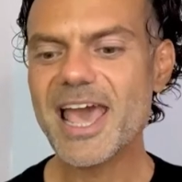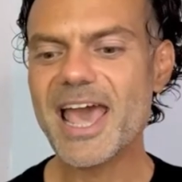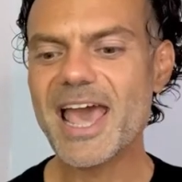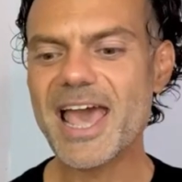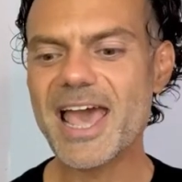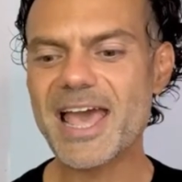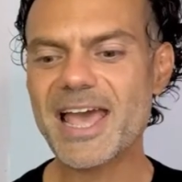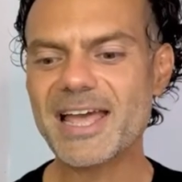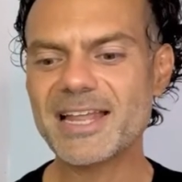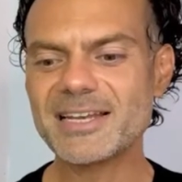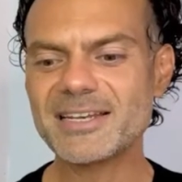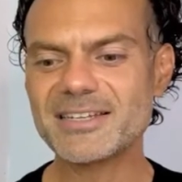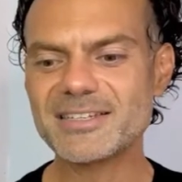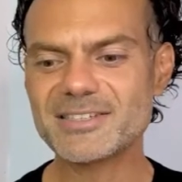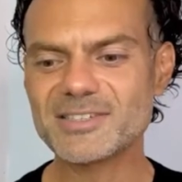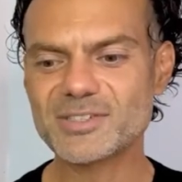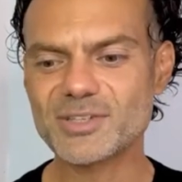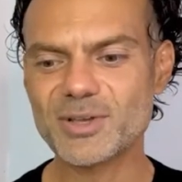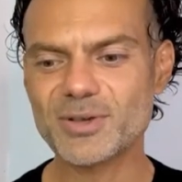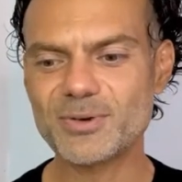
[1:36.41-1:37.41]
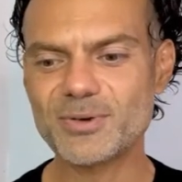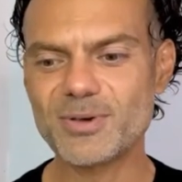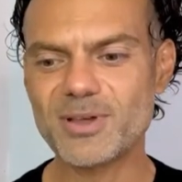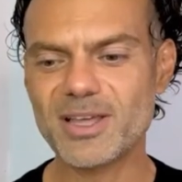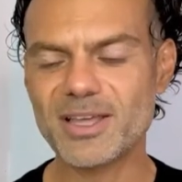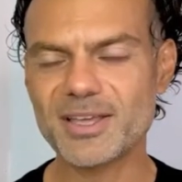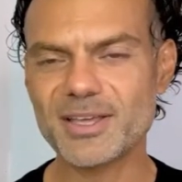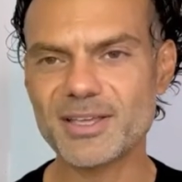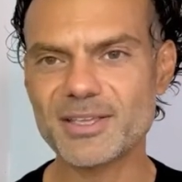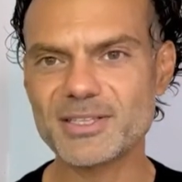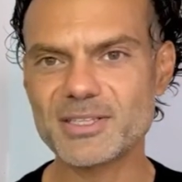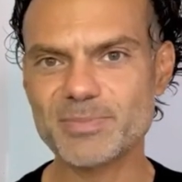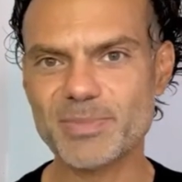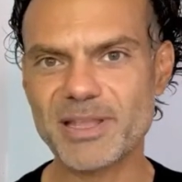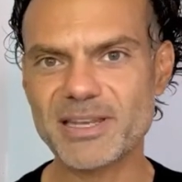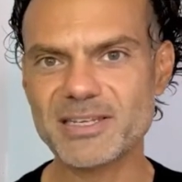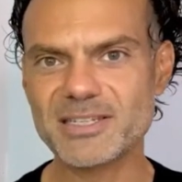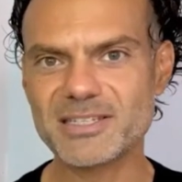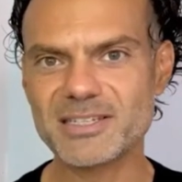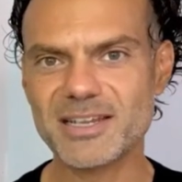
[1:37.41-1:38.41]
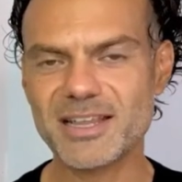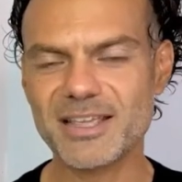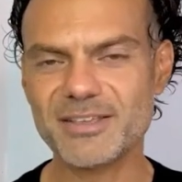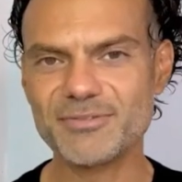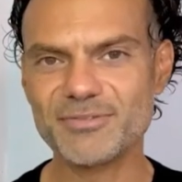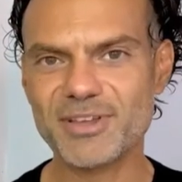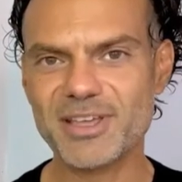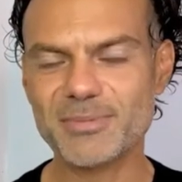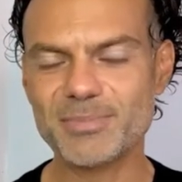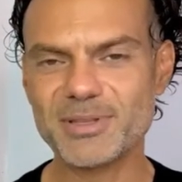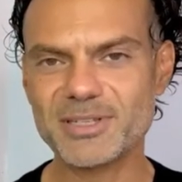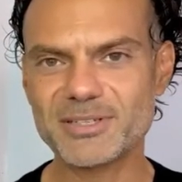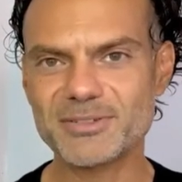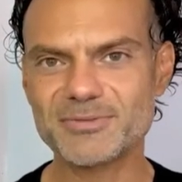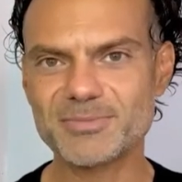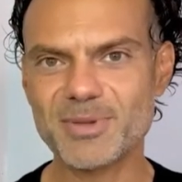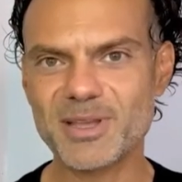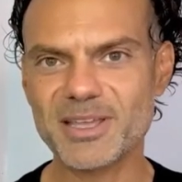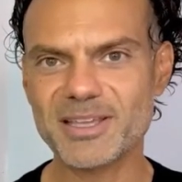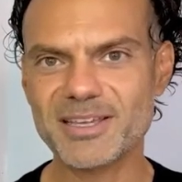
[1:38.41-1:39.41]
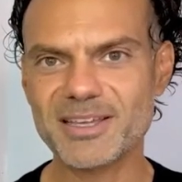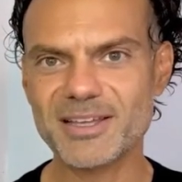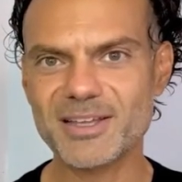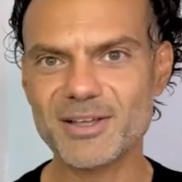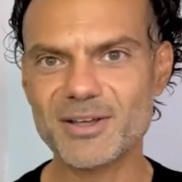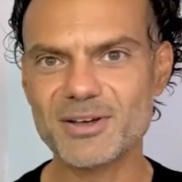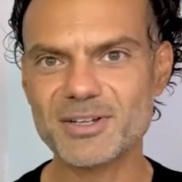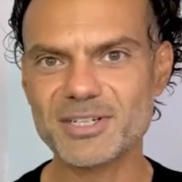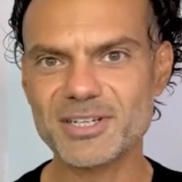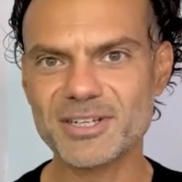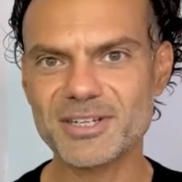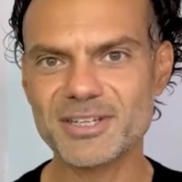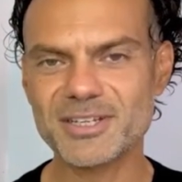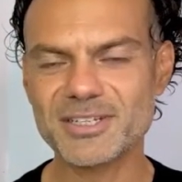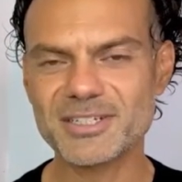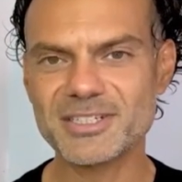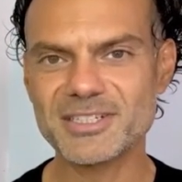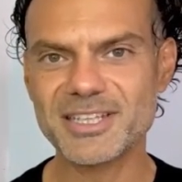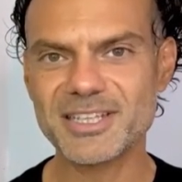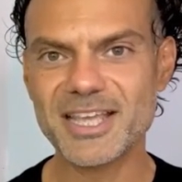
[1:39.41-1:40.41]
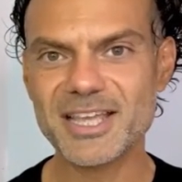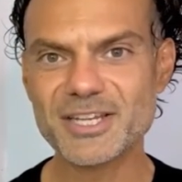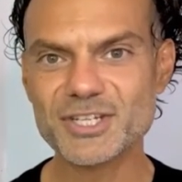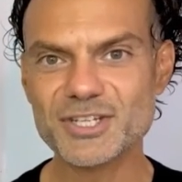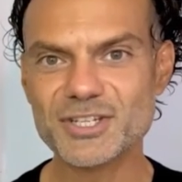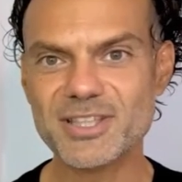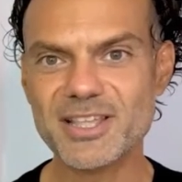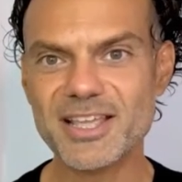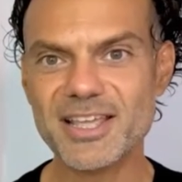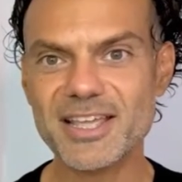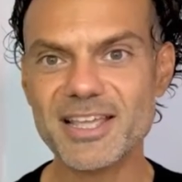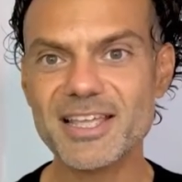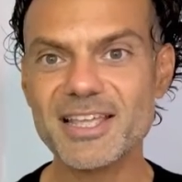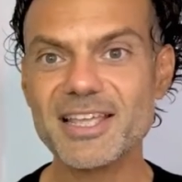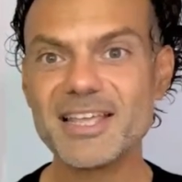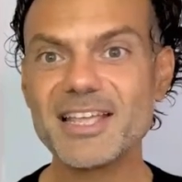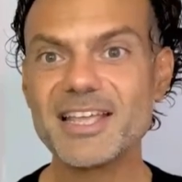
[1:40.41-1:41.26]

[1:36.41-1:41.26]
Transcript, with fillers: And so I spent a fair bit of my hard earned cash there.